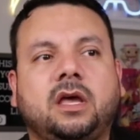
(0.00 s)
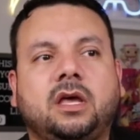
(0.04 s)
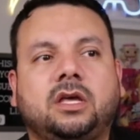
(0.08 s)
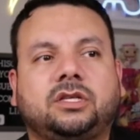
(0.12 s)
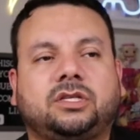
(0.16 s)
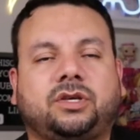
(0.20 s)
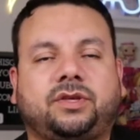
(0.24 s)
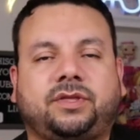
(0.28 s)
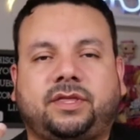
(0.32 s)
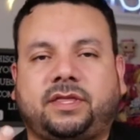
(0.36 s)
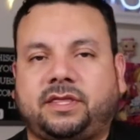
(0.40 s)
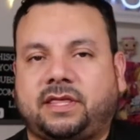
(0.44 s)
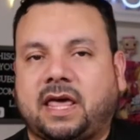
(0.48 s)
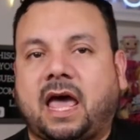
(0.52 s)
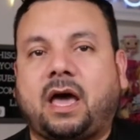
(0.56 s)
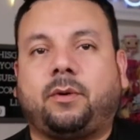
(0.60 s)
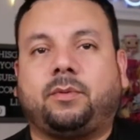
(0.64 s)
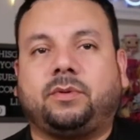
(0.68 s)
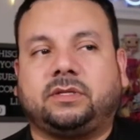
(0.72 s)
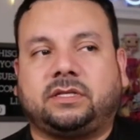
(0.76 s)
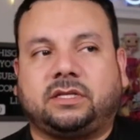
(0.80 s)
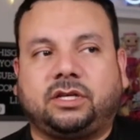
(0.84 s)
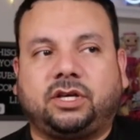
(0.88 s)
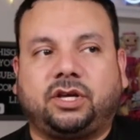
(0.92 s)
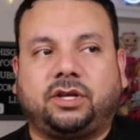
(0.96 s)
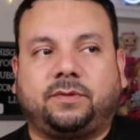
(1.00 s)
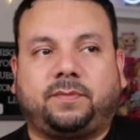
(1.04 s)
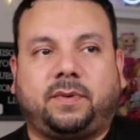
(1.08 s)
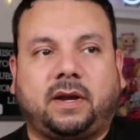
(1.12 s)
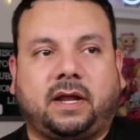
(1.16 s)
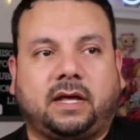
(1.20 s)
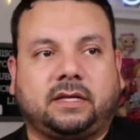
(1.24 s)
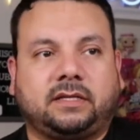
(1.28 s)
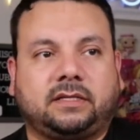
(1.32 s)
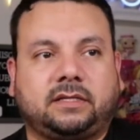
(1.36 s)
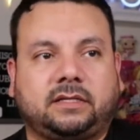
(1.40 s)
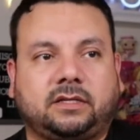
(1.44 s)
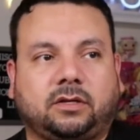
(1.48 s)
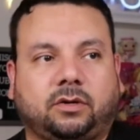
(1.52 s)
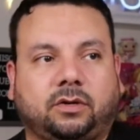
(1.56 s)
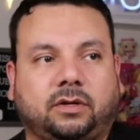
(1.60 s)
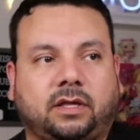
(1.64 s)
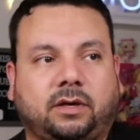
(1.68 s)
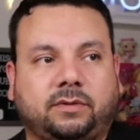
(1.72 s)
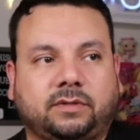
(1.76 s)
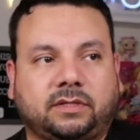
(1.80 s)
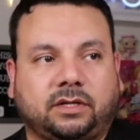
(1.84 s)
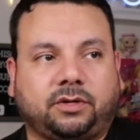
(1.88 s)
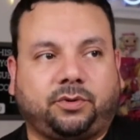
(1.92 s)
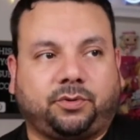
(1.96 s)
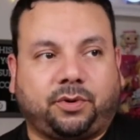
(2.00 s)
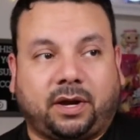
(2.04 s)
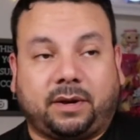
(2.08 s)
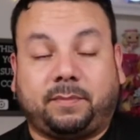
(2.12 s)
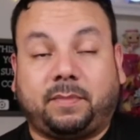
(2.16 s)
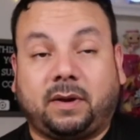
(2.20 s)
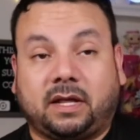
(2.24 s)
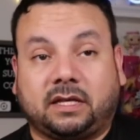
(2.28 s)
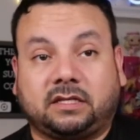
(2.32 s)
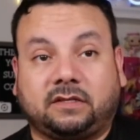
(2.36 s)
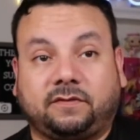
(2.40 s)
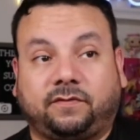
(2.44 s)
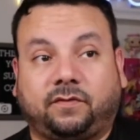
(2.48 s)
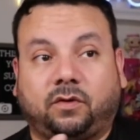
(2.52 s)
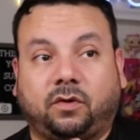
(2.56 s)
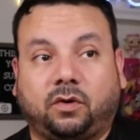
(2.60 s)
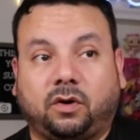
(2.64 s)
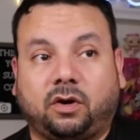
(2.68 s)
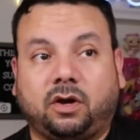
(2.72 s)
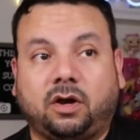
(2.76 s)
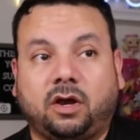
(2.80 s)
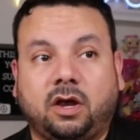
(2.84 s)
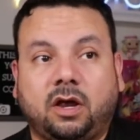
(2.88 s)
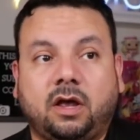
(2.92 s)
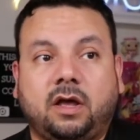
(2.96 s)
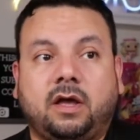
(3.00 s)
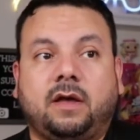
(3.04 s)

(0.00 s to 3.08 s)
So that was a good plus, or that was a great plus for